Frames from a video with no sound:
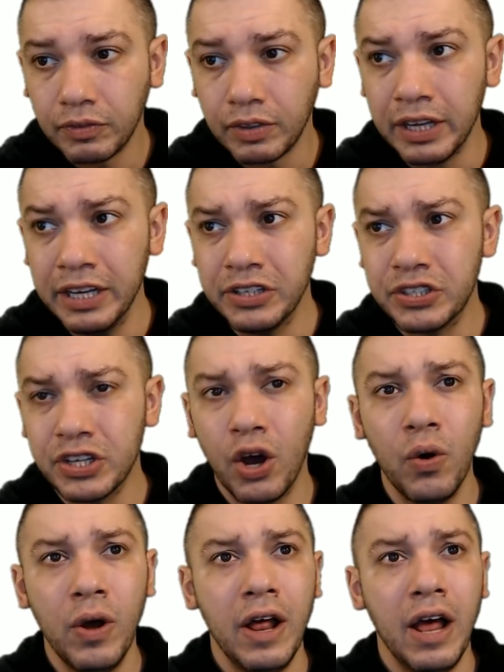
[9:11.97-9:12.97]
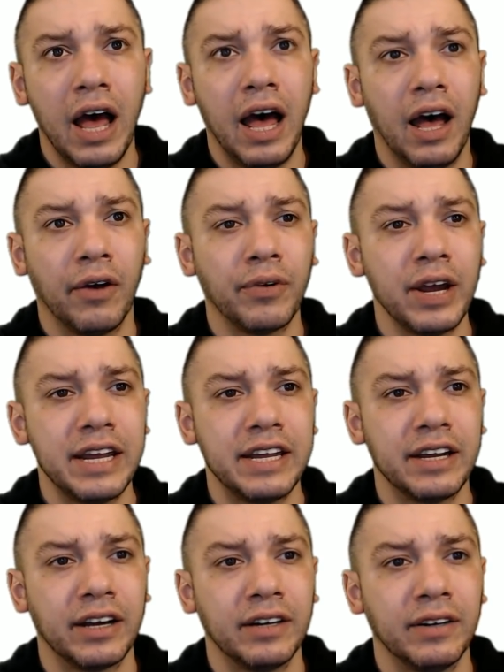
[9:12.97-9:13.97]
And so, right
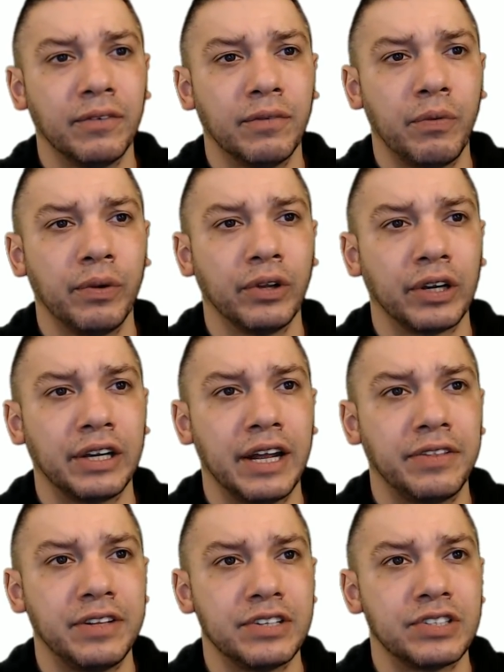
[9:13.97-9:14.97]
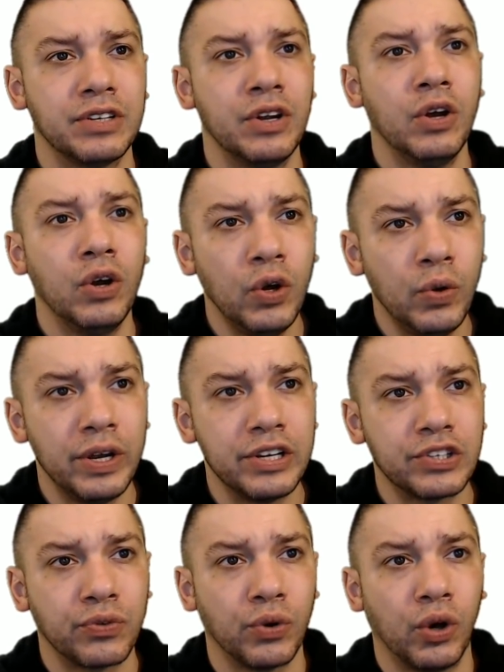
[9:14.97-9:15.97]
here, while we're looking at this, who
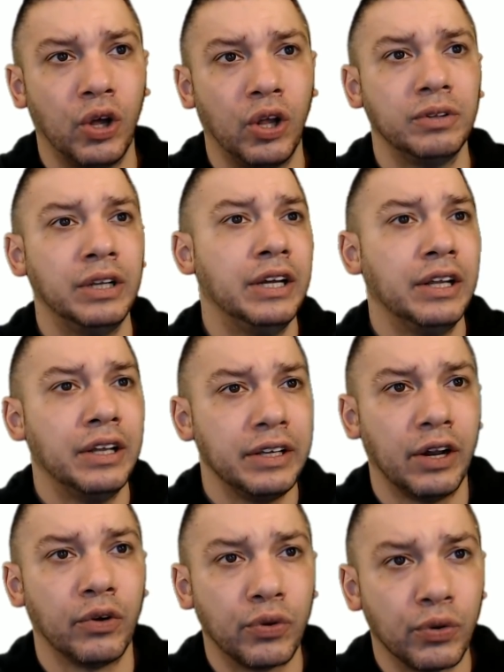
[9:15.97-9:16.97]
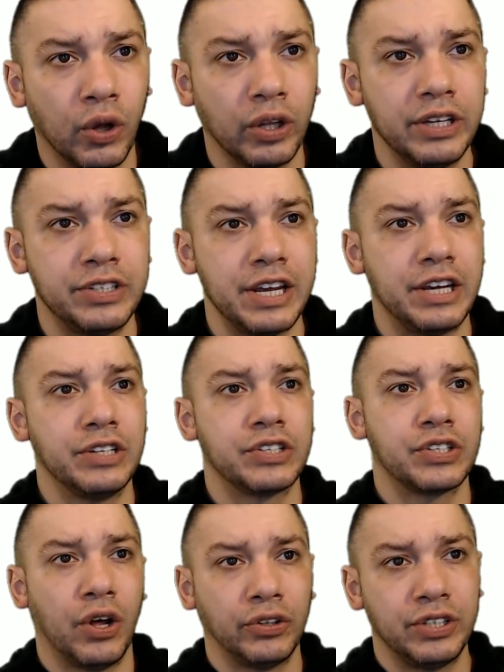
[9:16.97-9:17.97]
is Kroll? You know, Kroll is a
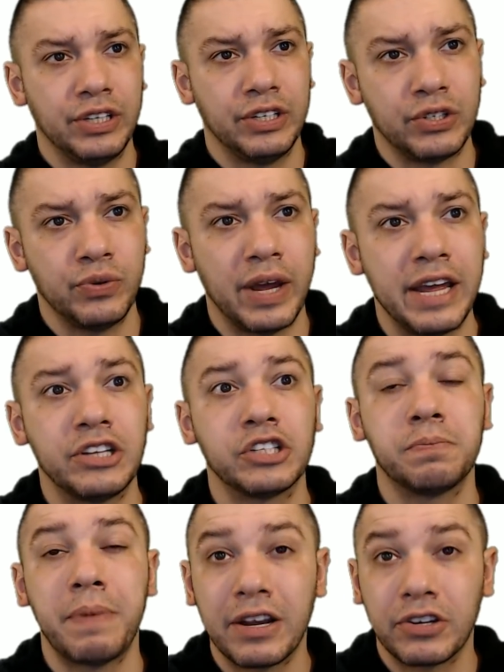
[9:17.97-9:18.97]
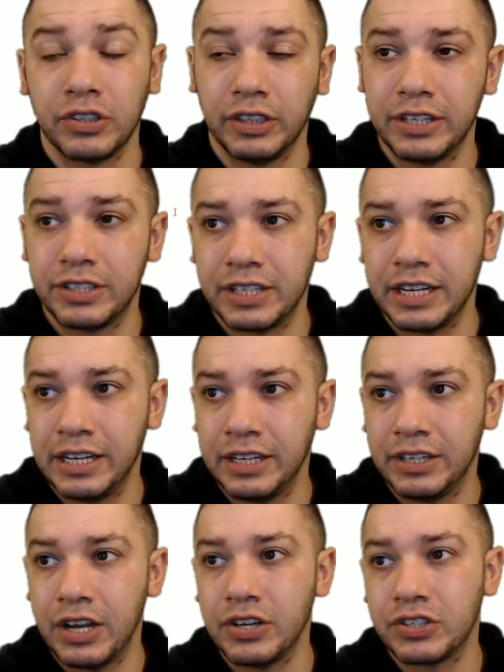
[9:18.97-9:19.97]
consultant to a specialist
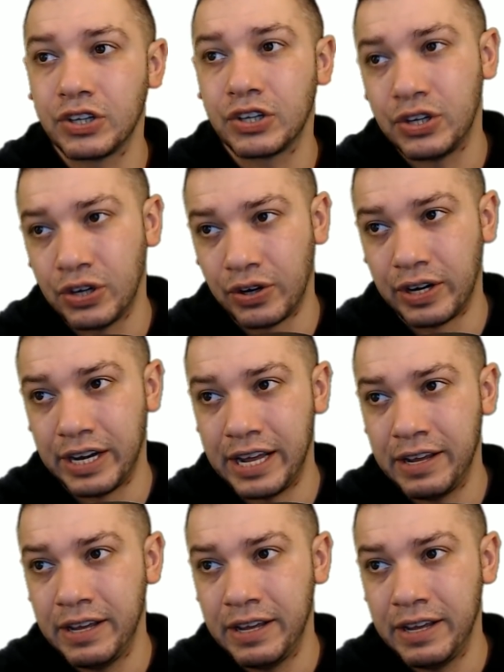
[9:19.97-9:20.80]
in security.